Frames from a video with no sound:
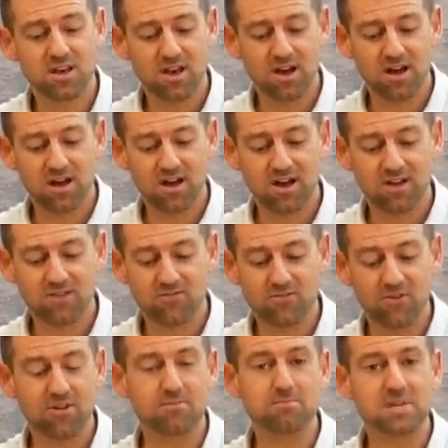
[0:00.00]
uh,
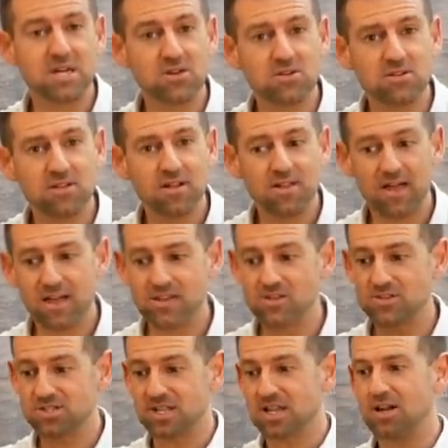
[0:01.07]
for a meal? and
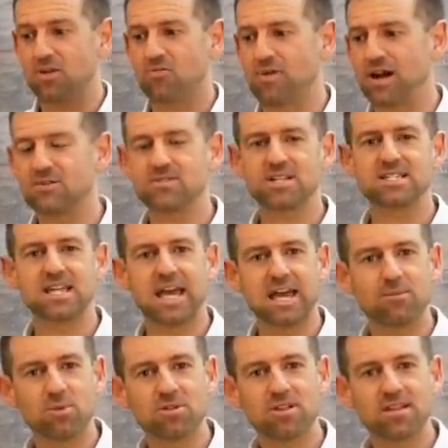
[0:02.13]
sitting around a
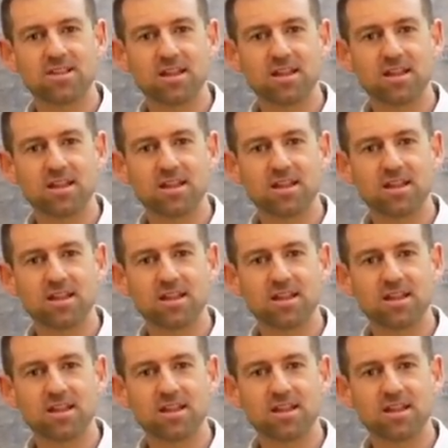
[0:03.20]
table like